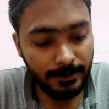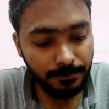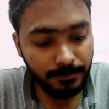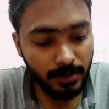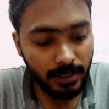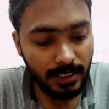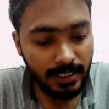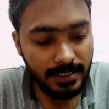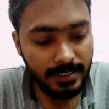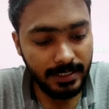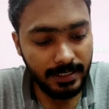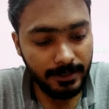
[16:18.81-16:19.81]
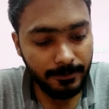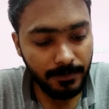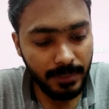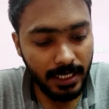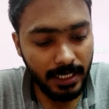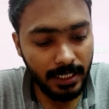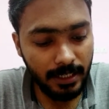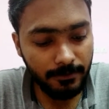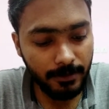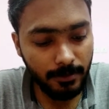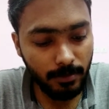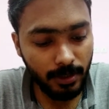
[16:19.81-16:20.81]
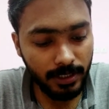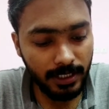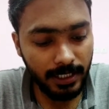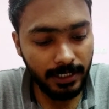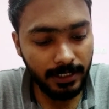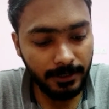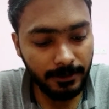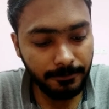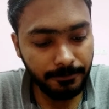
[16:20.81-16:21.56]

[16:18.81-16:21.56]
Okay, let's say I have a body A here,